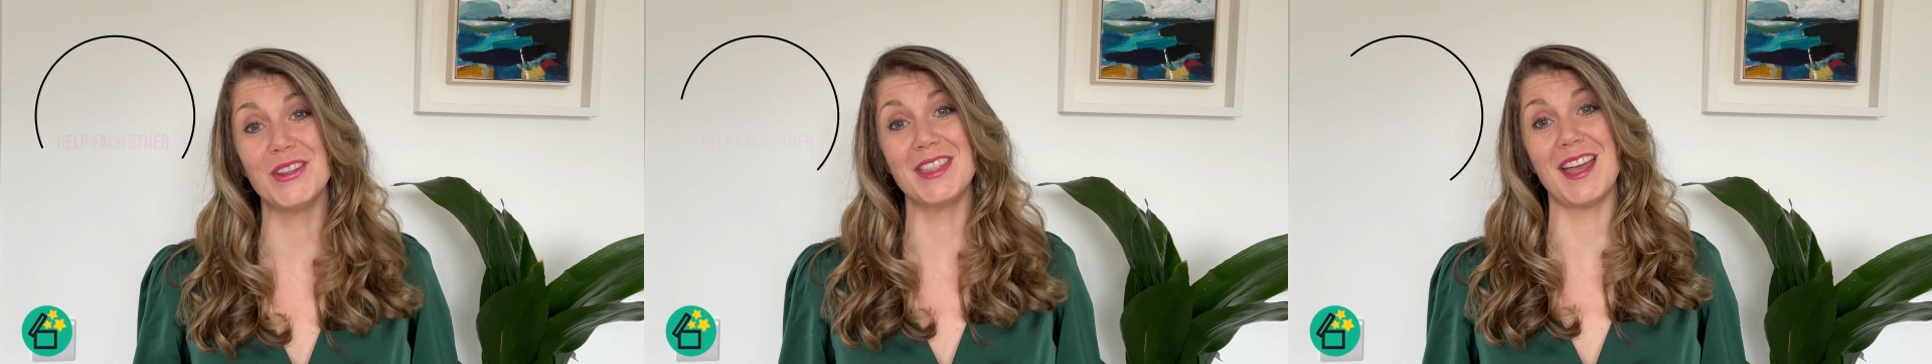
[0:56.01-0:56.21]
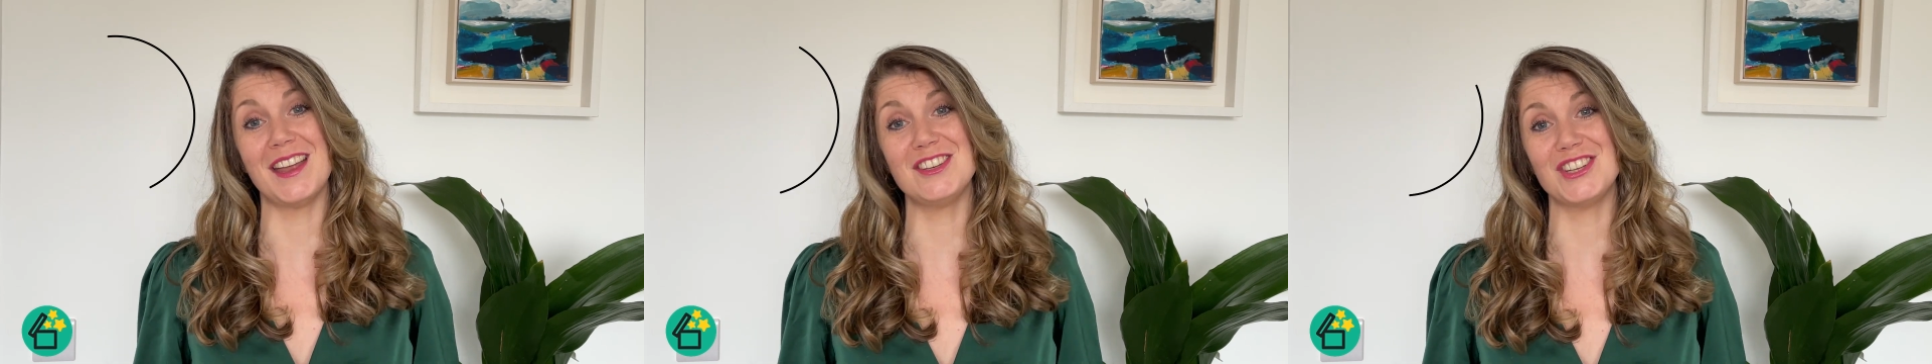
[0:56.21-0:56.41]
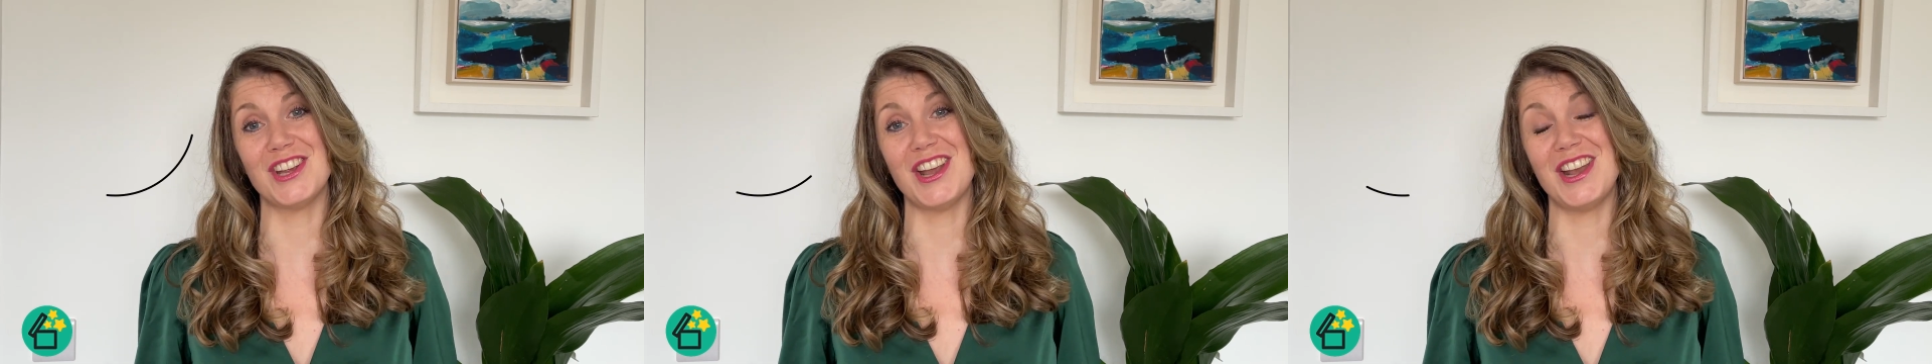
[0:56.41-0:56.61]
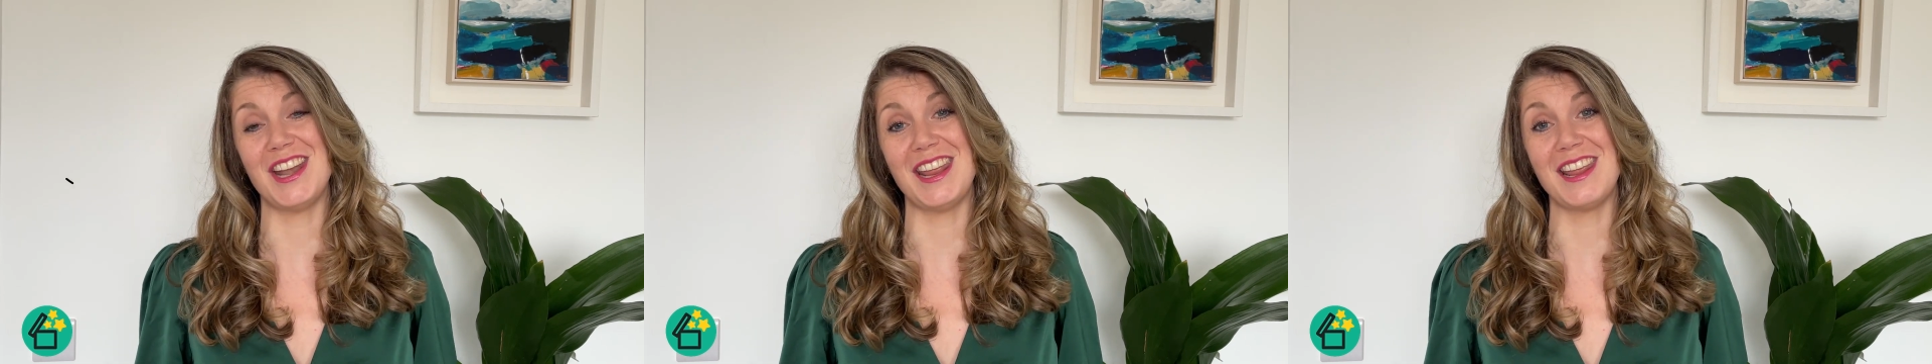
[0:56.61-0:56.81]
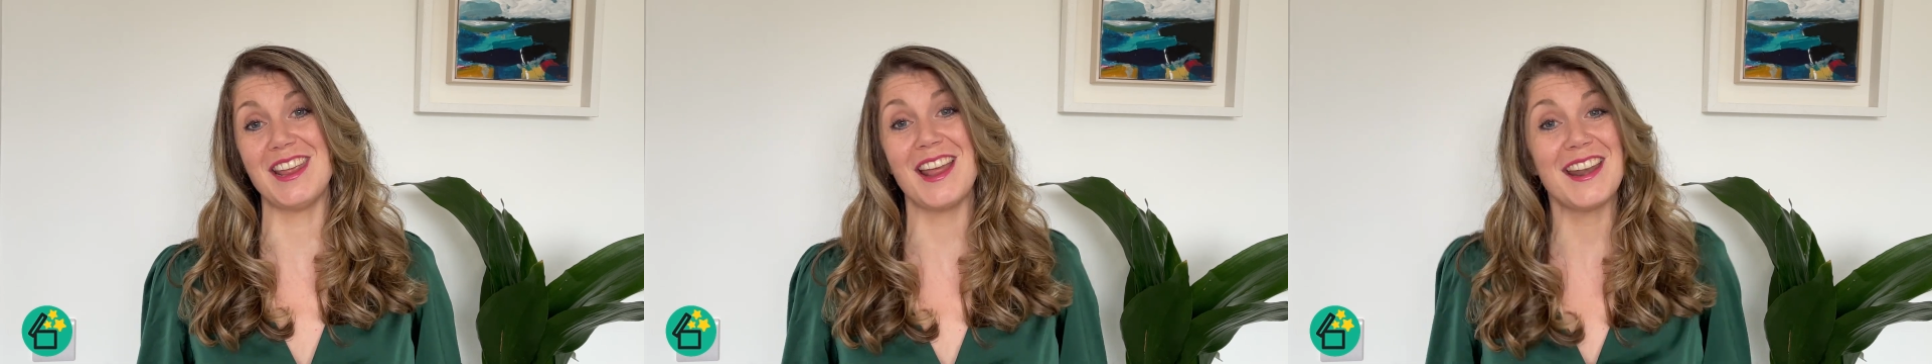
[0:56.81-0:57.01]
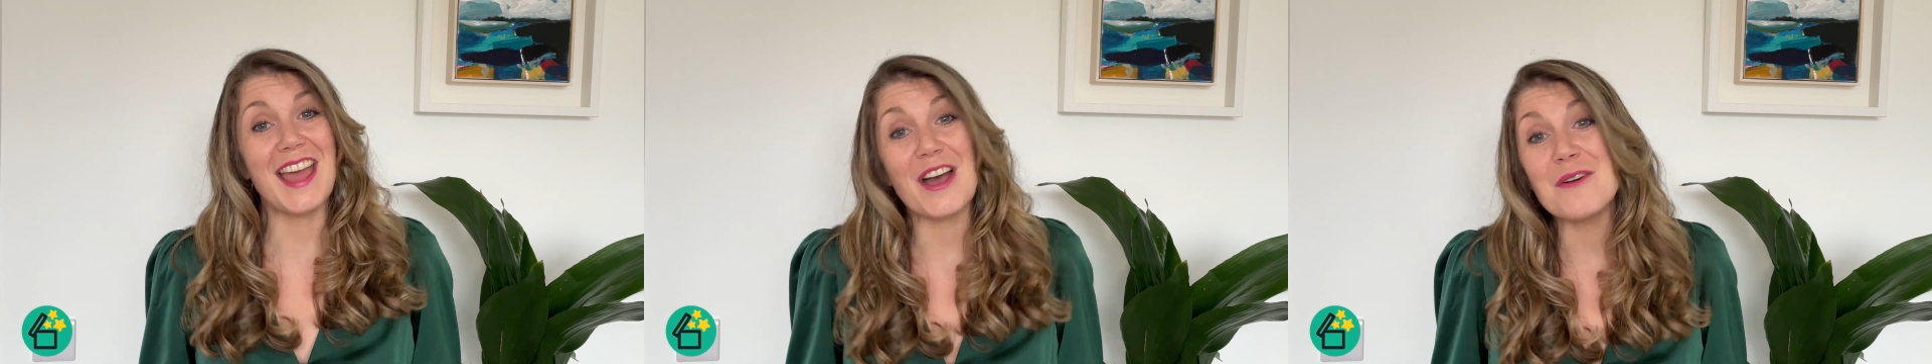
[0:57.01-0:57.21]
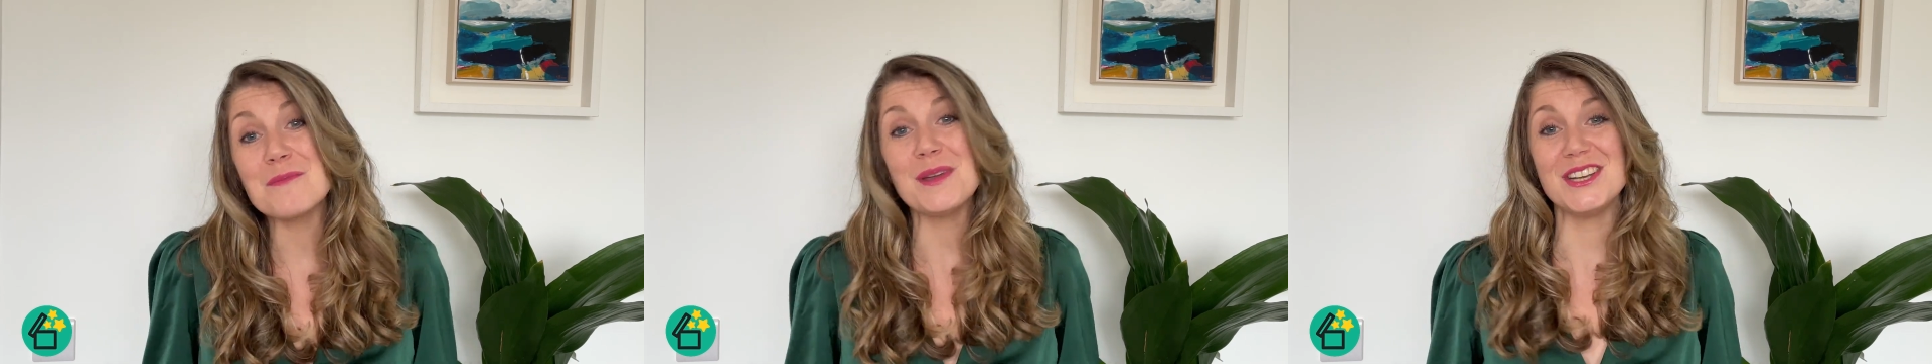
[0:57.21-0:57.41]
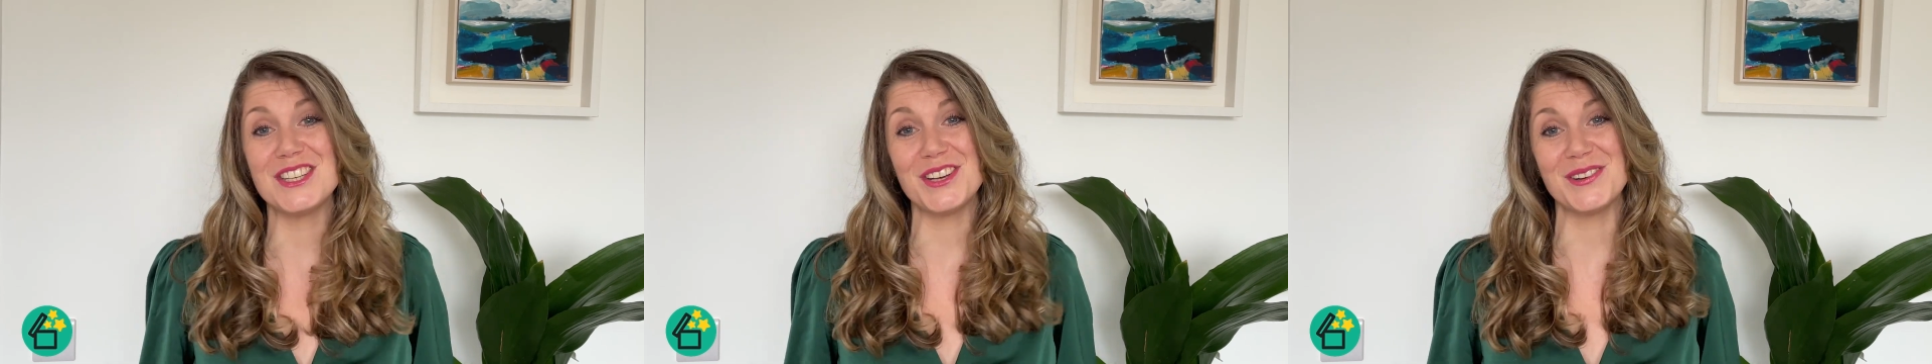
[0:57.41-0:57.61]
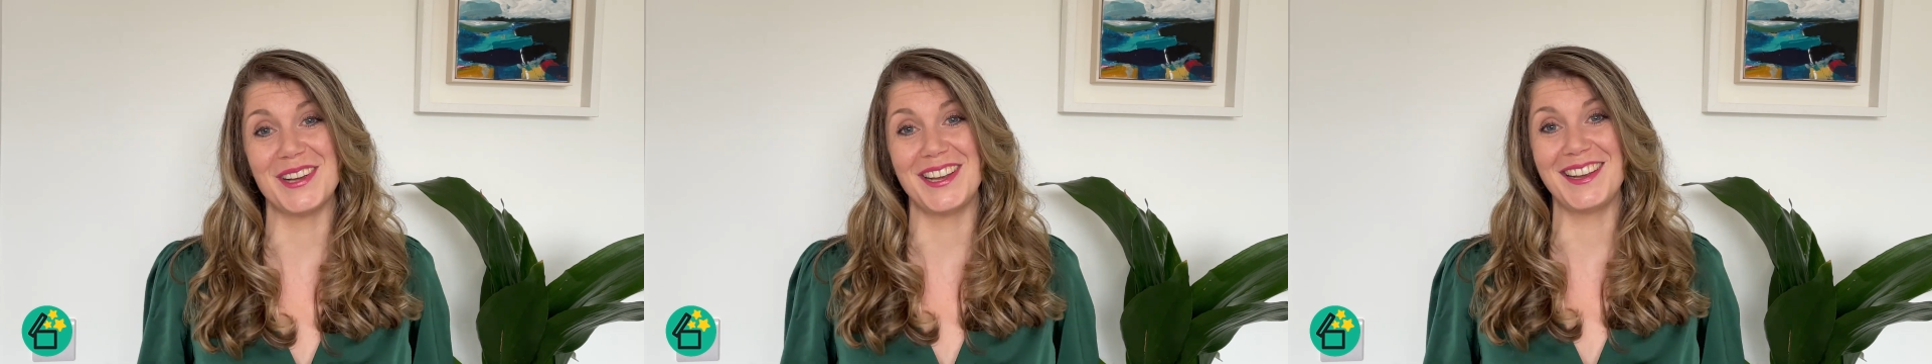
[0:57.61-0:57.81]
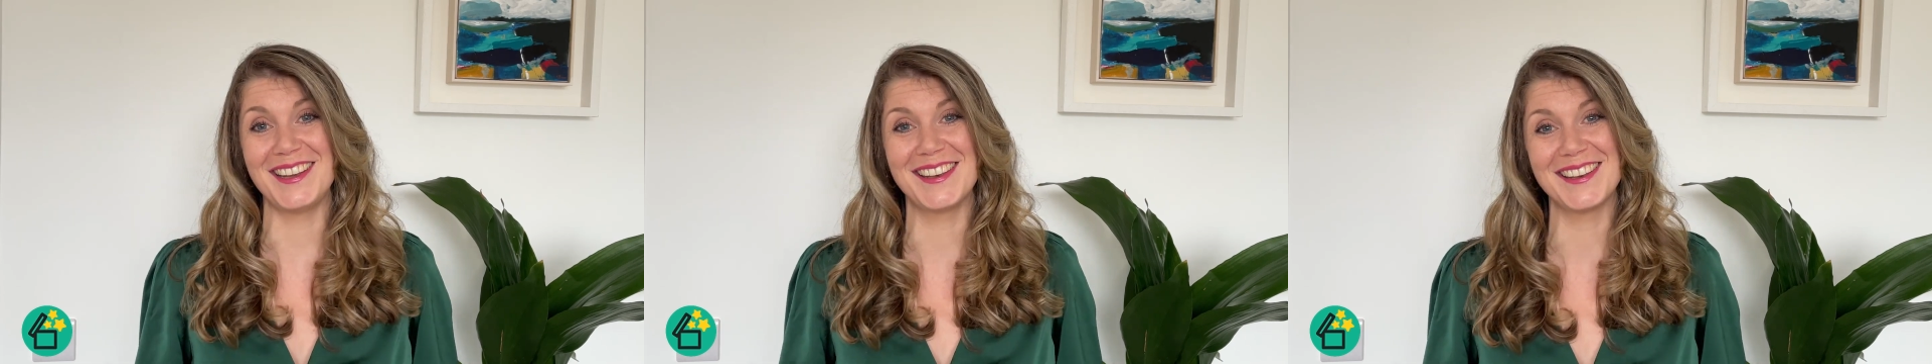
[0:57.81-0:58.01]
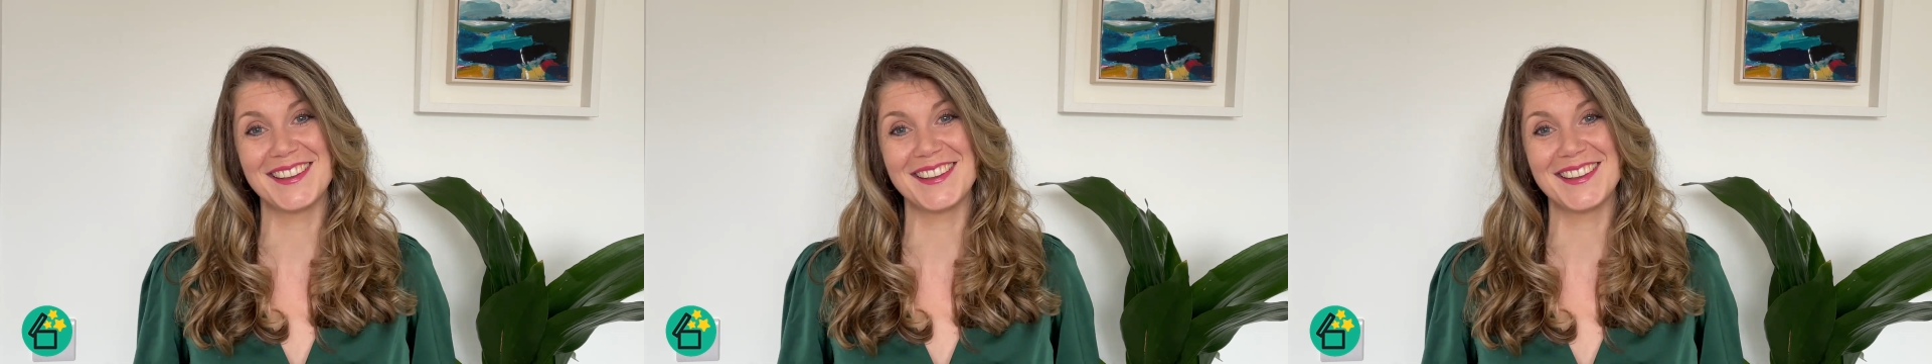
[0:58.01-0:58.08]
that journey and help me do it.